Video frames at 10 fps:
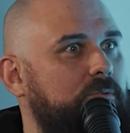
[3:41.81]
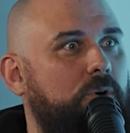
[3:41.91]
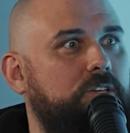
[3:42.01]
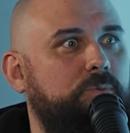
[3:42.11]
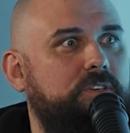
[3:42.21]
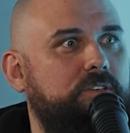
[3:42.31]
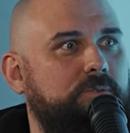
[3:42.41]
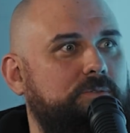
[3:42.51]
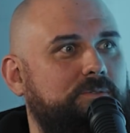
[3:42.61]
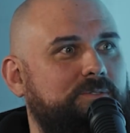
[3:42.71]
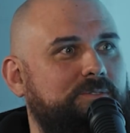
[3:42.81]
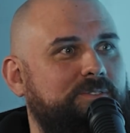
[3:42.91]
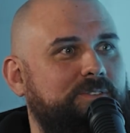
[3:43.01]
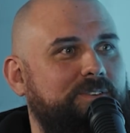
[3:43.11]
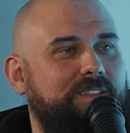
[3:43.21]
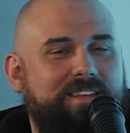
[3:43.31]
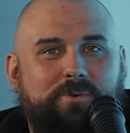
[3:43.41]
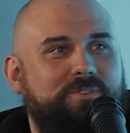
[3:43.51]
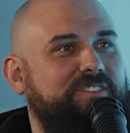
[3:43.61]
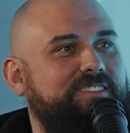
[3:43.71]
What do we do? Like
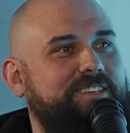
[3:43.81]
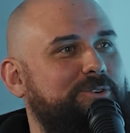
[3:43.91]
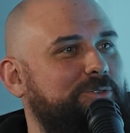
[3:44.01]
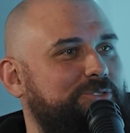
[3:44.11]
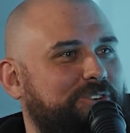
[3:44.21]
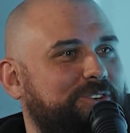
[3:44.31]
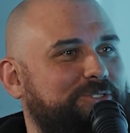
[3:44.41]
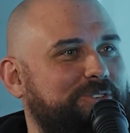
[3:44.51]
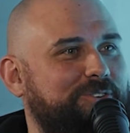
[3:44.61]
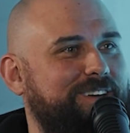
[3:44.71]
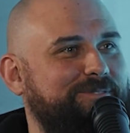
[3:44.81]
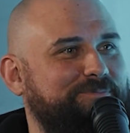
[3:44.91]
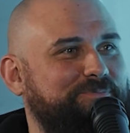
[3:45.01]
there was zero structure, right?